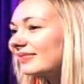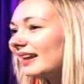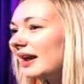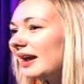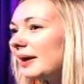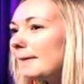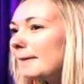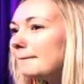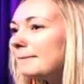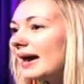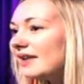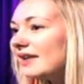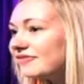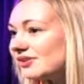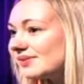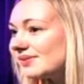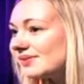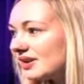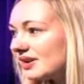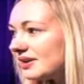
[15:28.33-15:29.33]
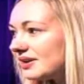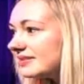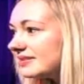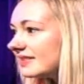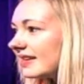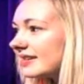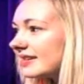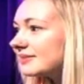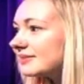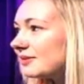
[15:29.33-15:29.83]
But everyone knows that that's
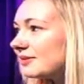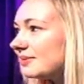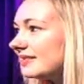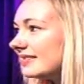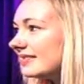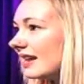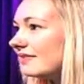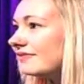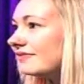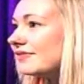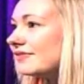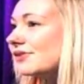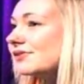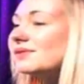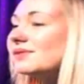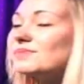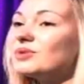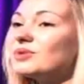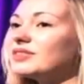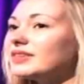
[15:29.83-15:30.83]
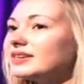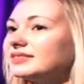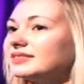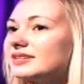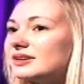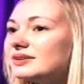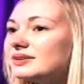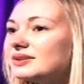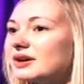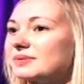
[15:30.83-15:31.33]
what we stand for, and what they don't
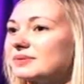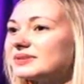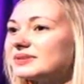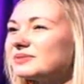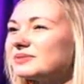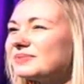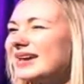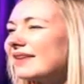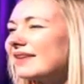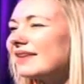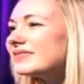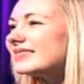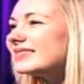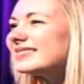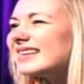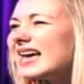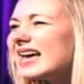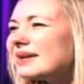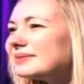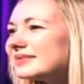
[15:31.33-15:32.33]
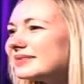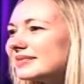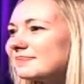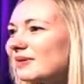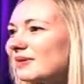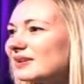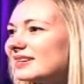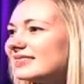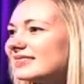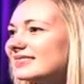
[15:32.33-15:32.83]
know is that we have the soundest
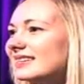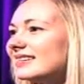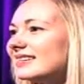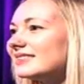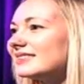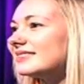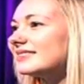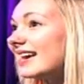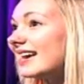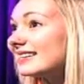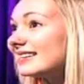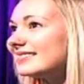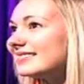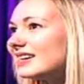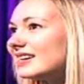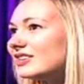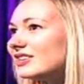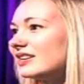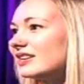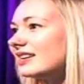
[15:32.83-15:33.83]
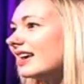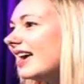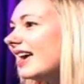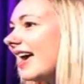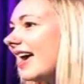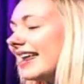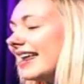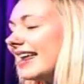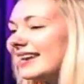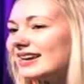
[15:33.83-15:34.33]
policies on taxation and
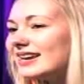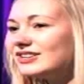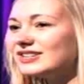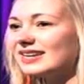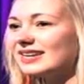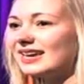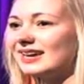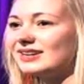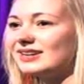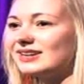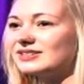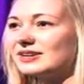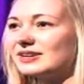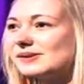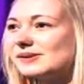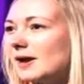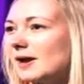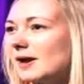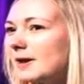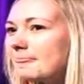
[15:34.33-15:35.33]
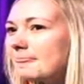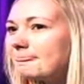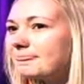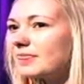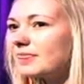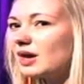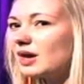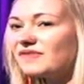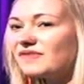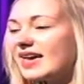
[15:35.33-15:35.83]
education of
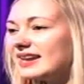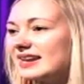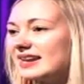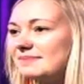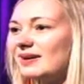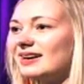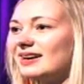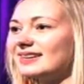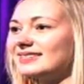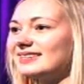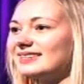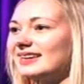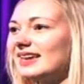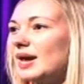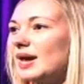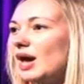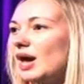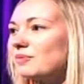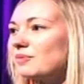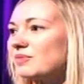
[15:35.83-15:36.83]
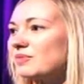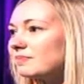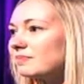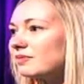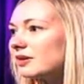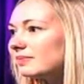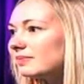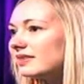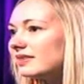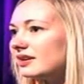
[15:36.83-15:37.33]
any party, and we're probably
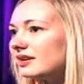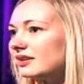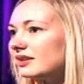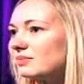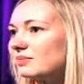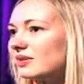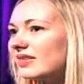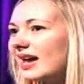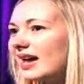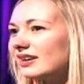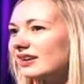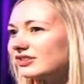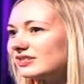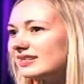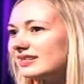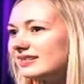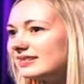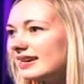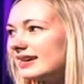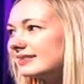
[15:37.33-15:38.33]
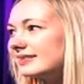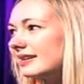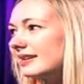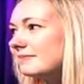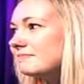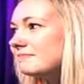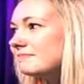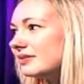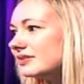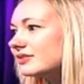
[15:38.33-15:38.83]
the only one that actually takes our
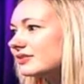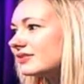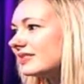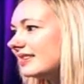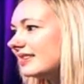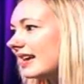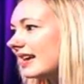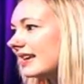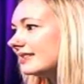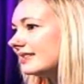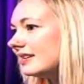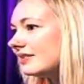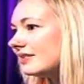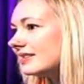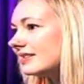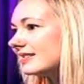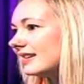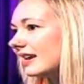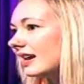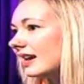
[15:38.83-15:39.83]
monstrous debt seriously.